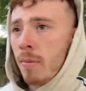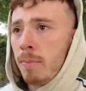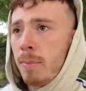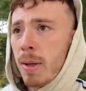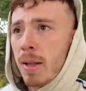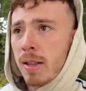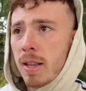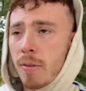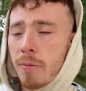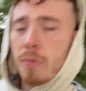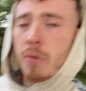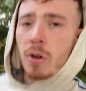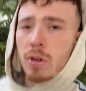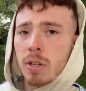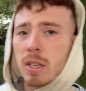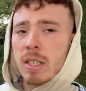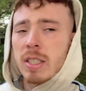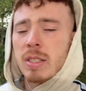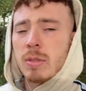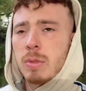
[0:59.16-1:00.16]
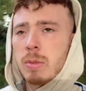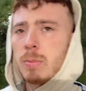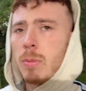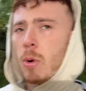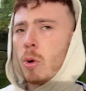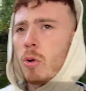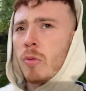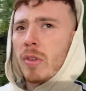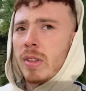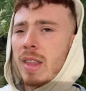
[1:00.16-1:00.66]
bit different. This is
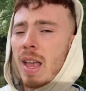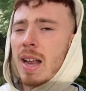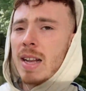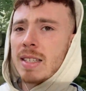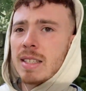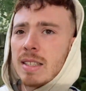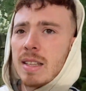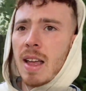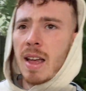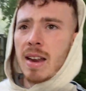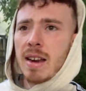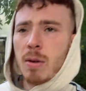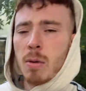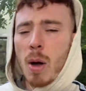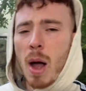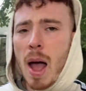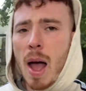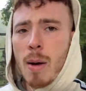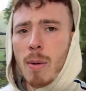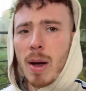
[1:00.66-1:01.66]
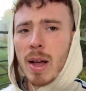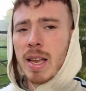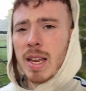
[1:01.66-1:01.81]
more of a day-to-day how I